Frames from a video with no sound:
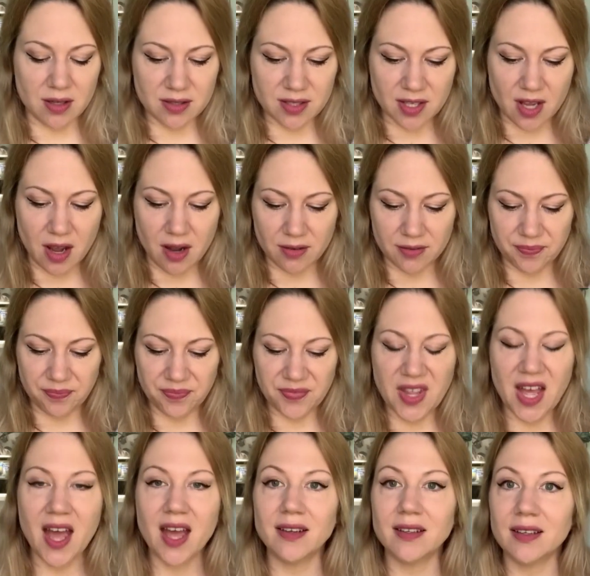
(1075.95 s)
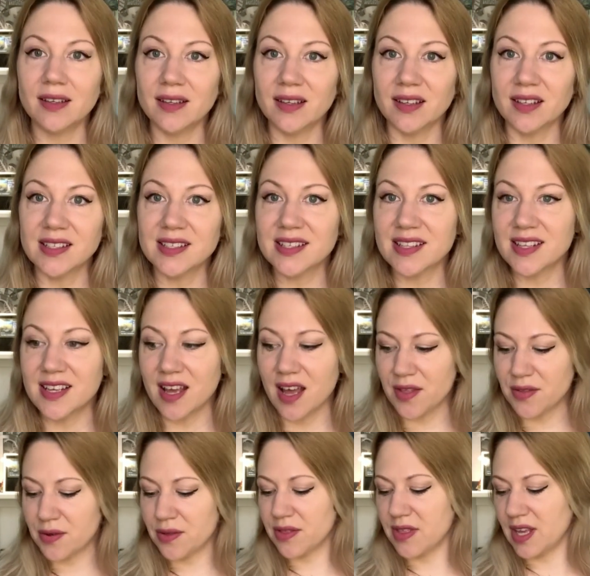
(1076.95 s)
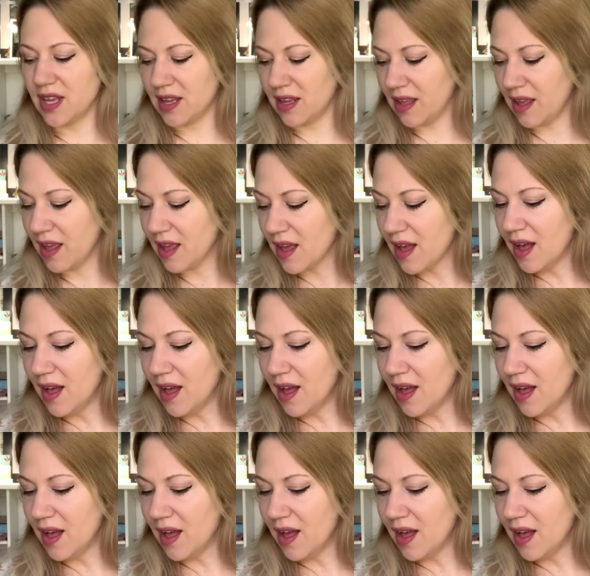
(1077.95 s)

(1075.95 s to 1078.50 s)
So that is the other thing